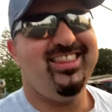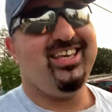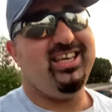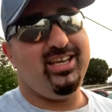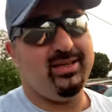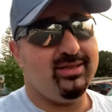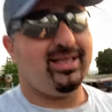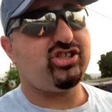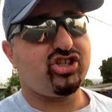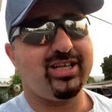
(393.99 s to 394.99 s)
the
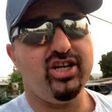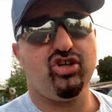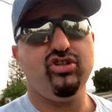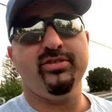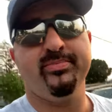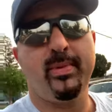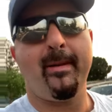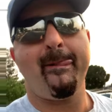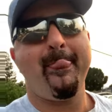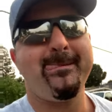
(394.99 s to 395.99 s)
legislature
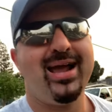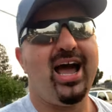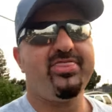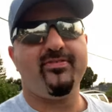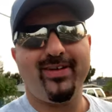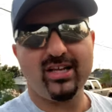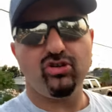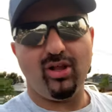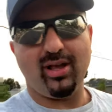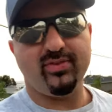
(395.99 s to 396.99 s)
at the
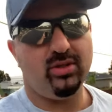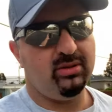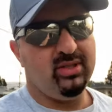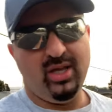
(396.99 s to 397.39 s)
federal level